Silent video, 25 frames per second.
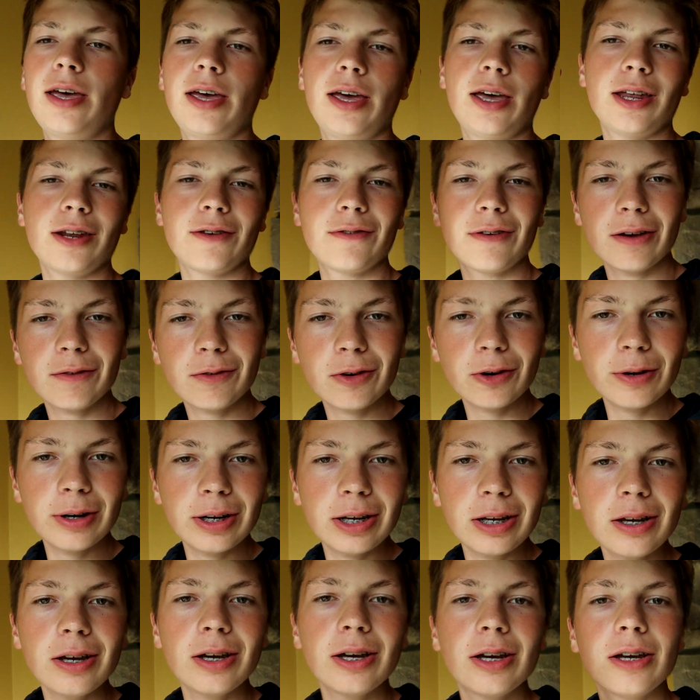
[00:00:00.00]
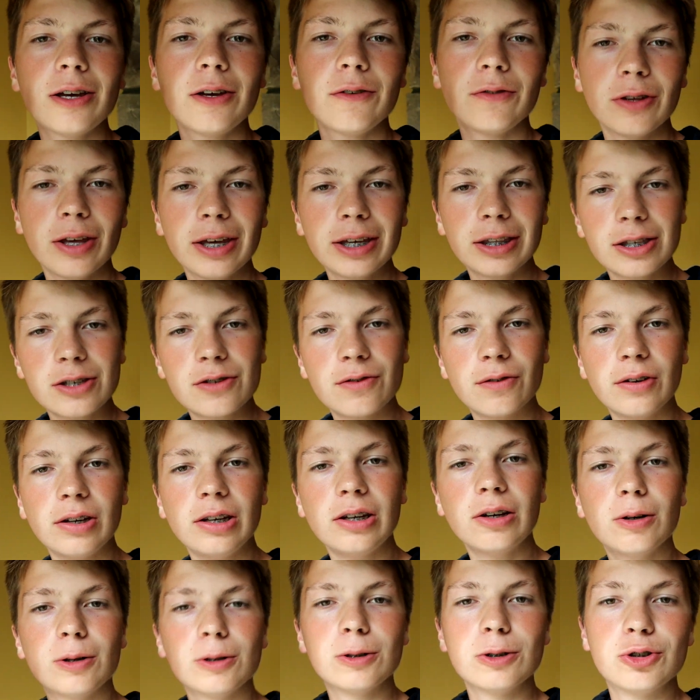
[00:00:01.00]
And if you haven't already, if you like this
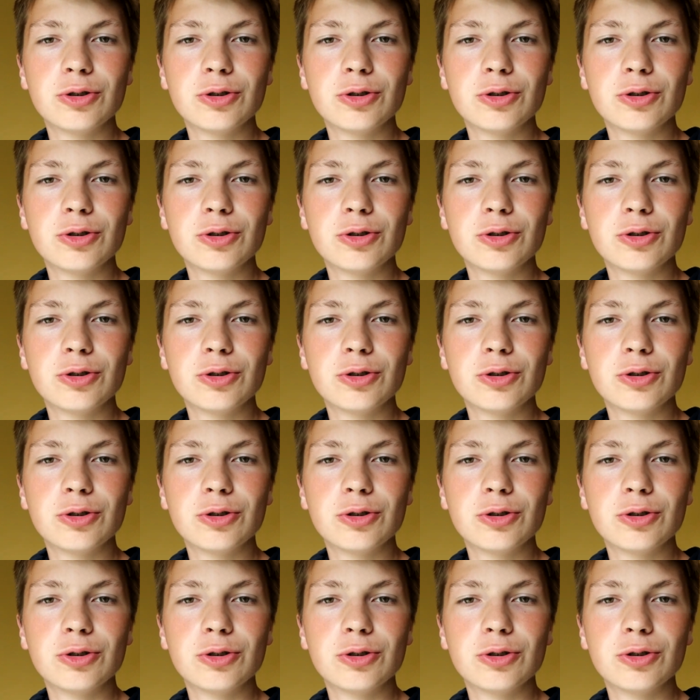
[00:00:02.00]
video,